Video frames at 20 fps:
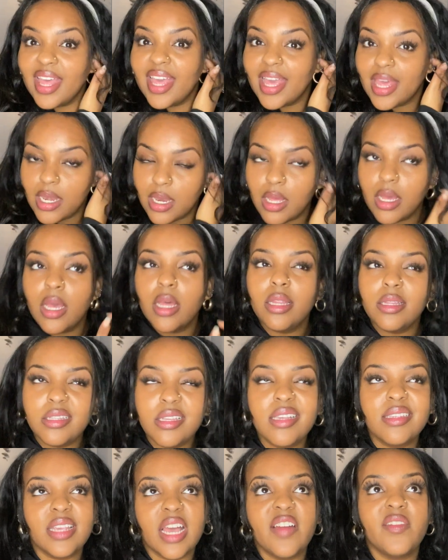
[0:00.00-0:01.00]
And it
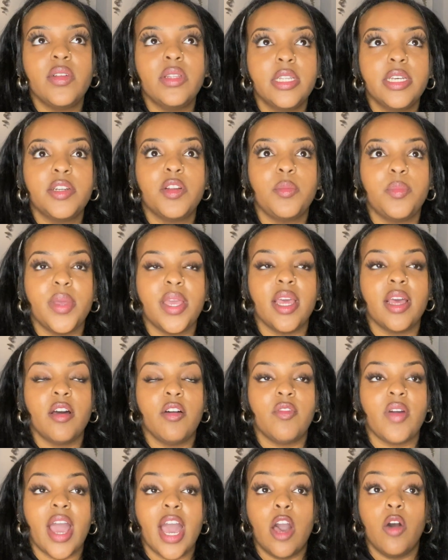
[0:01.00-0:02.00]
does have a little bit of
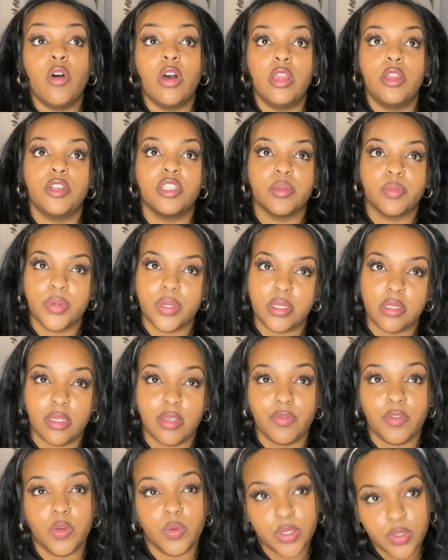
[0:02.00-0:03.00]
how others
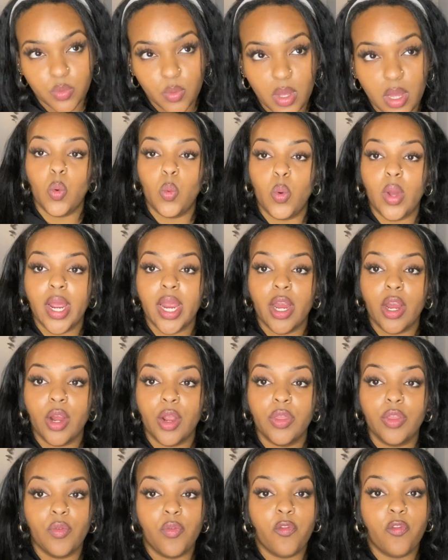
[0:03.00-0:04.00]
perceive you as well. Where
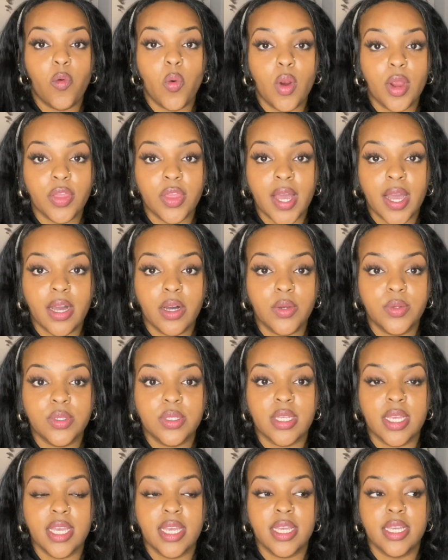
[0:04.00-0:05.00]
the 4th house
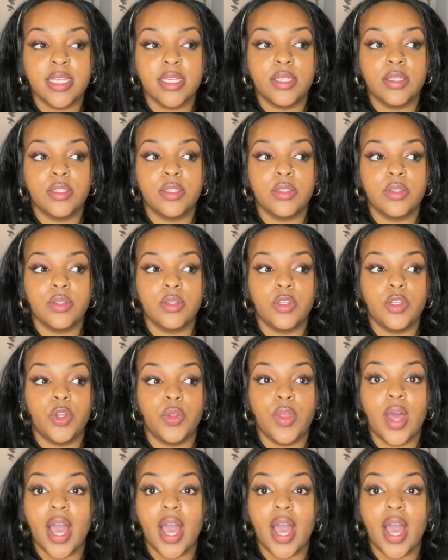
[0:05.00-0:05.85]
is, you know, the